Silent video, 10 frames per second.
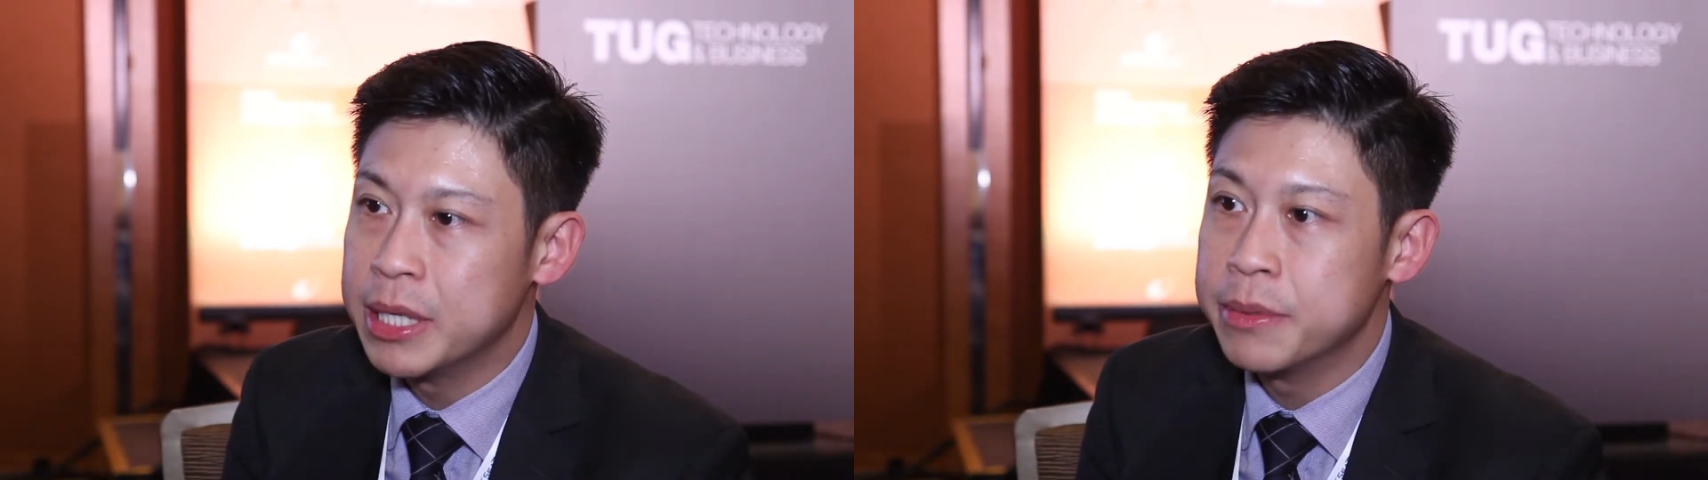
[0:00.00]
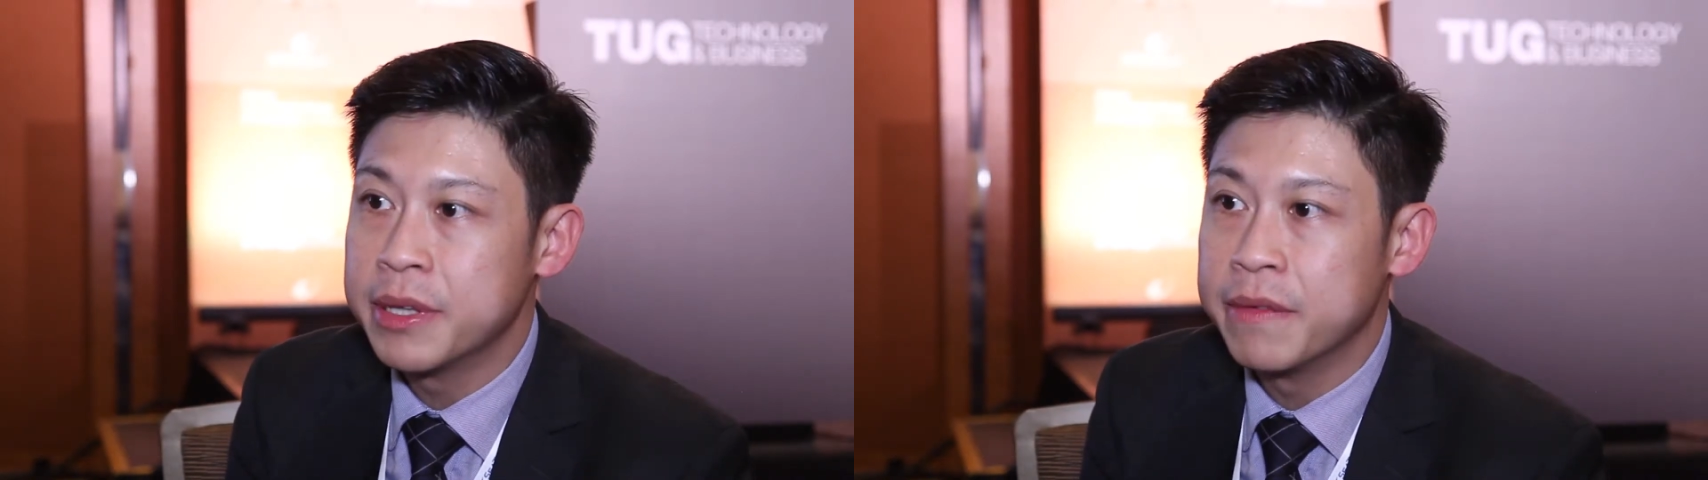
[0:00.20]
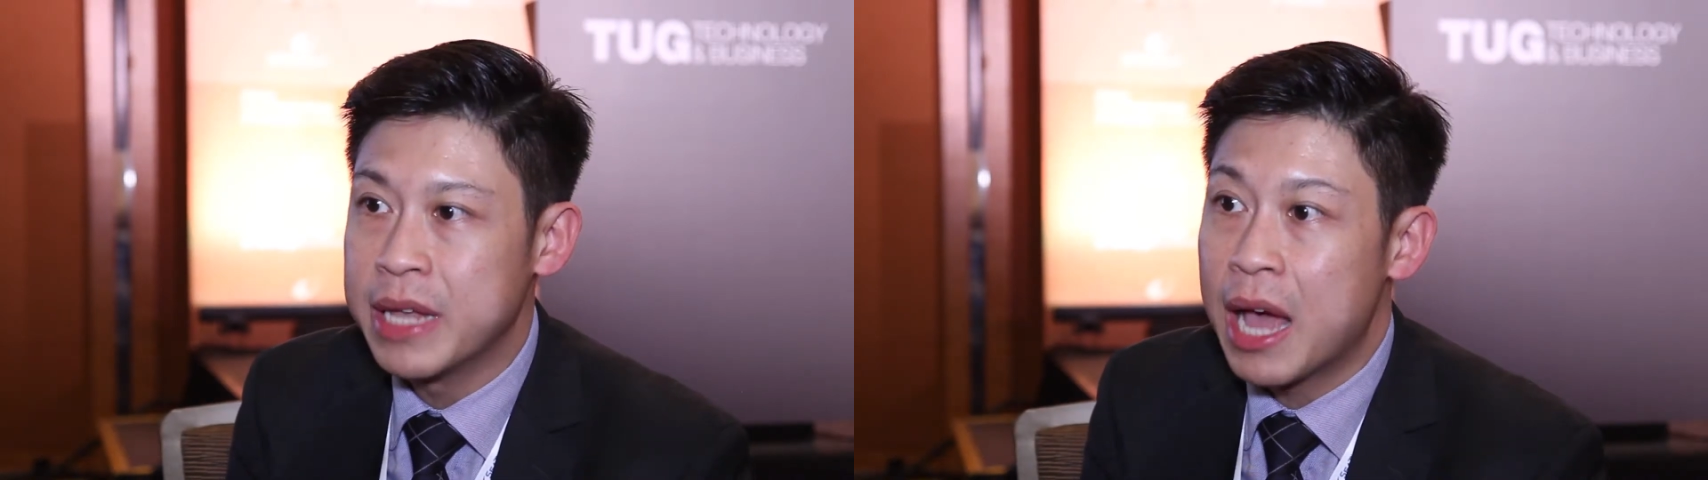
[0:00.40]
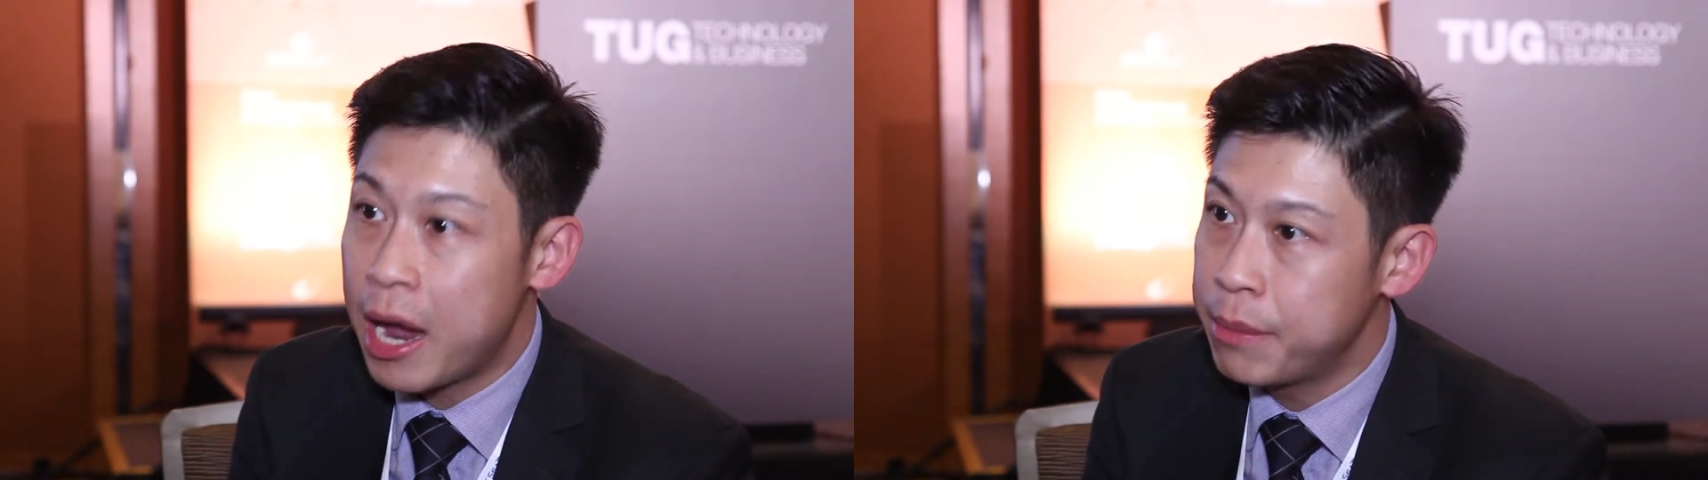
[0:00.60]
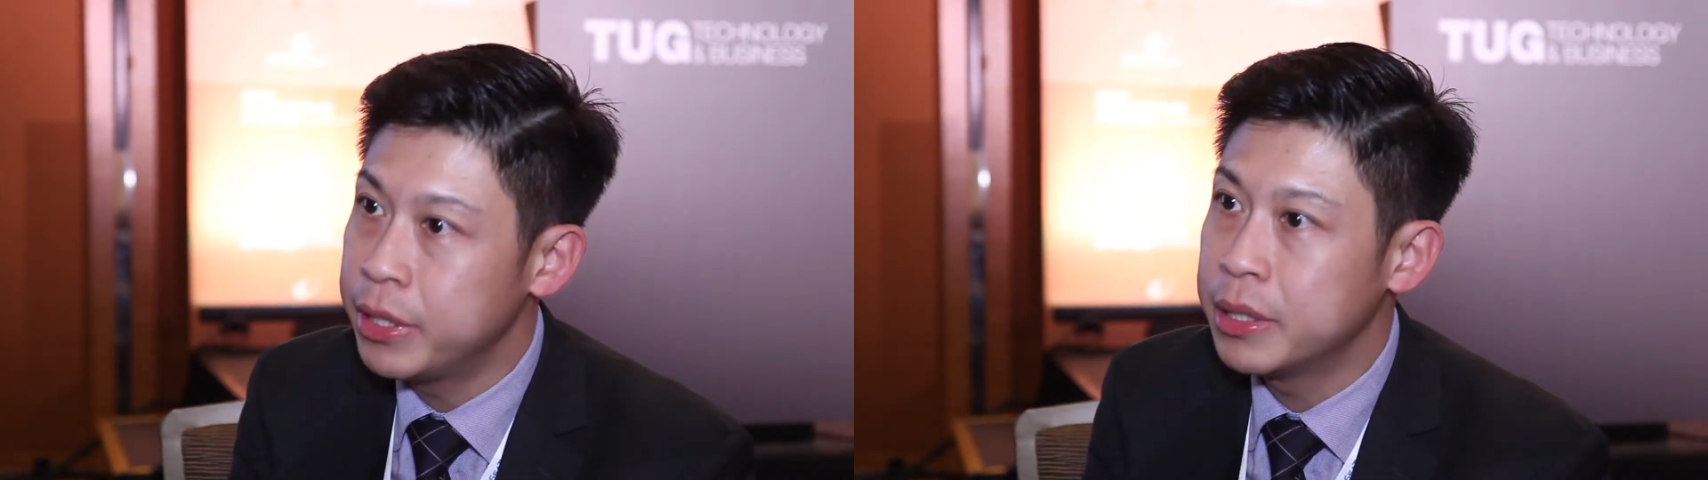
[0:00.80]
terms of the
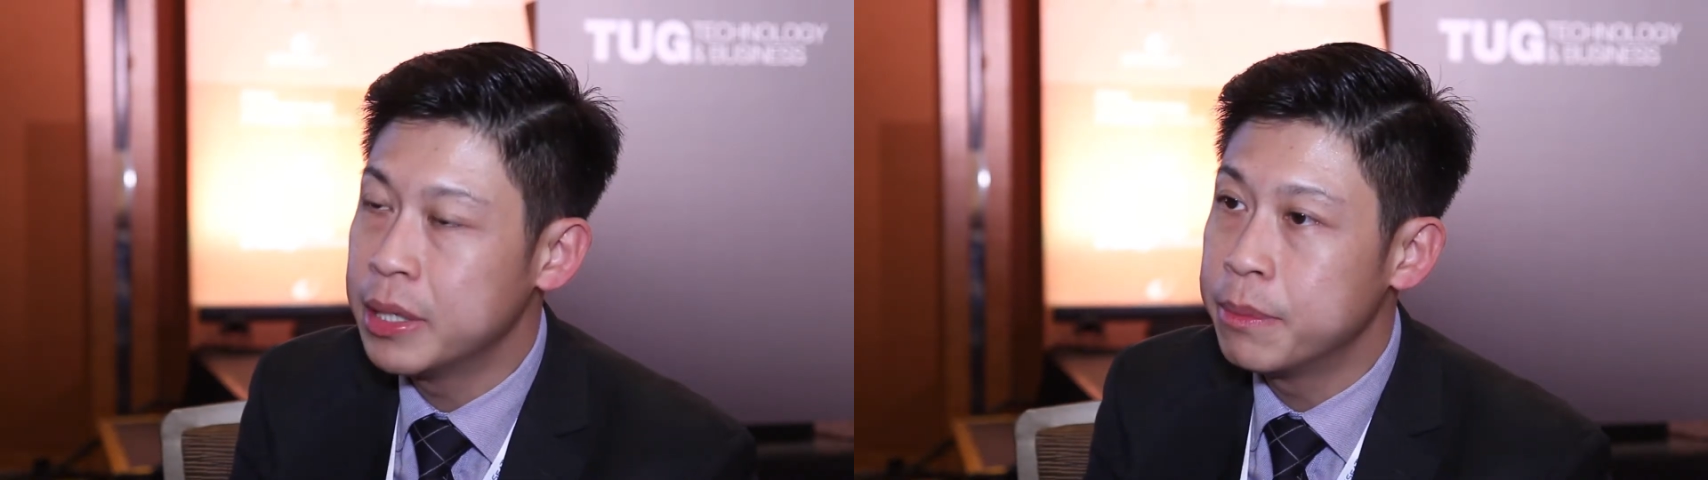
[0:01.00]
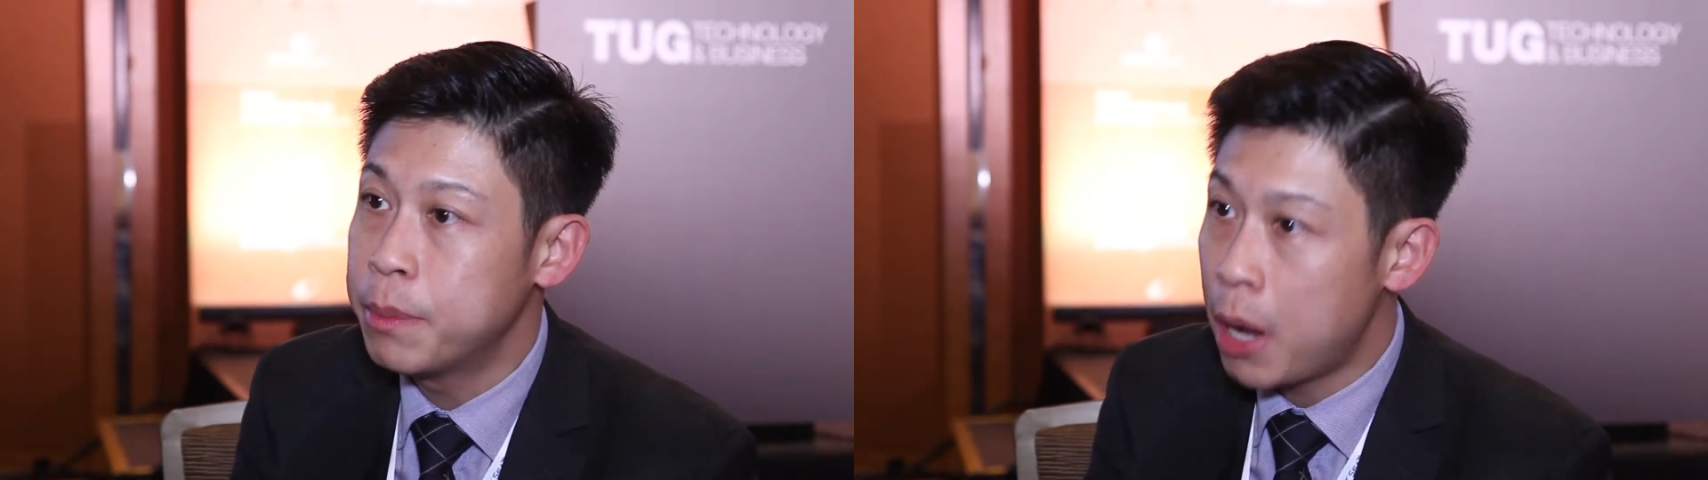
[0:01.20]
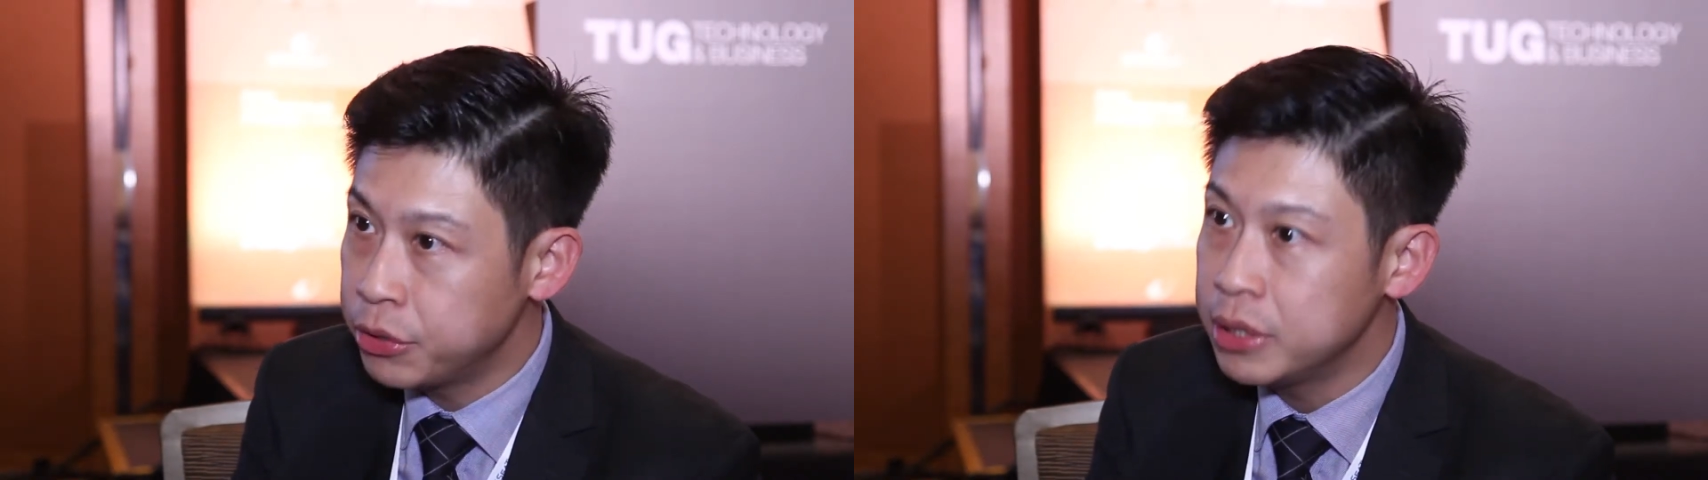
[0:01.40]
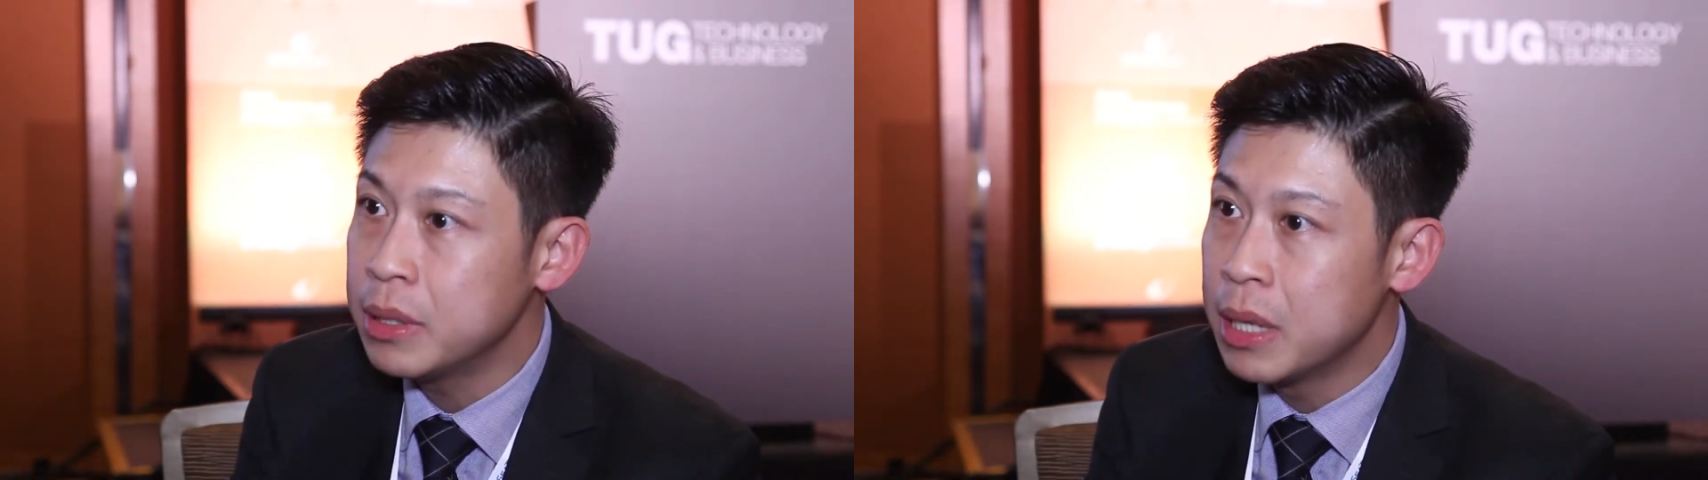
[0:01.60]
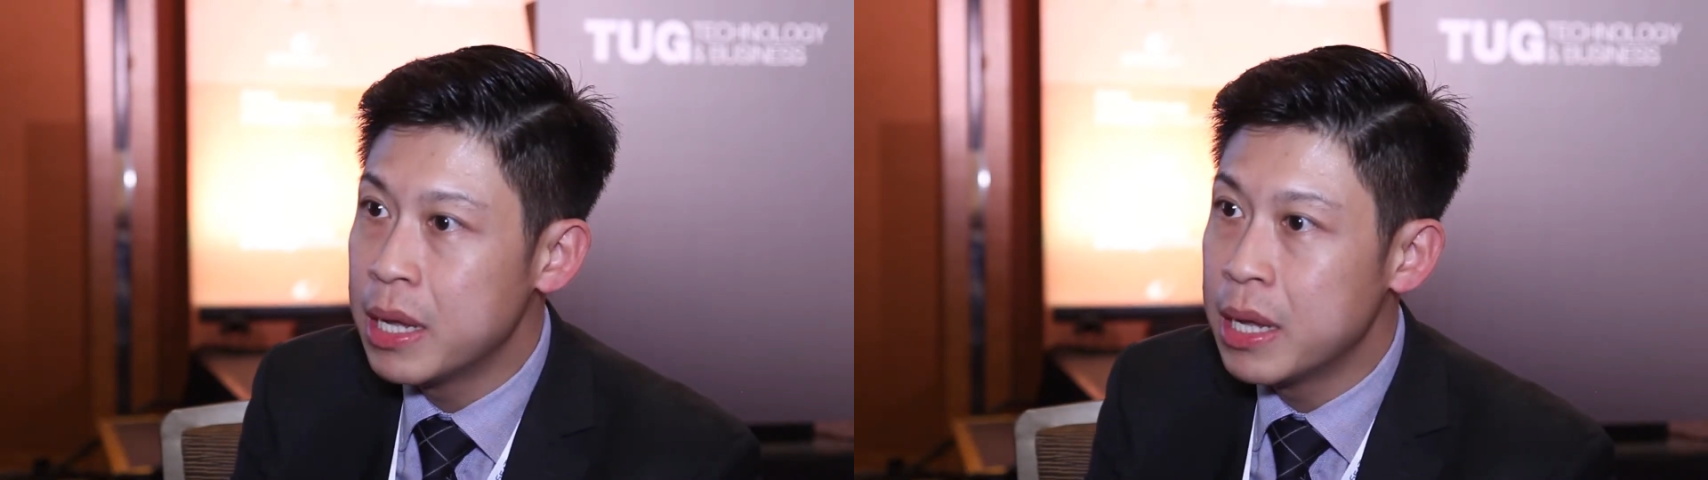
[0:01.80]
hybrid propulsion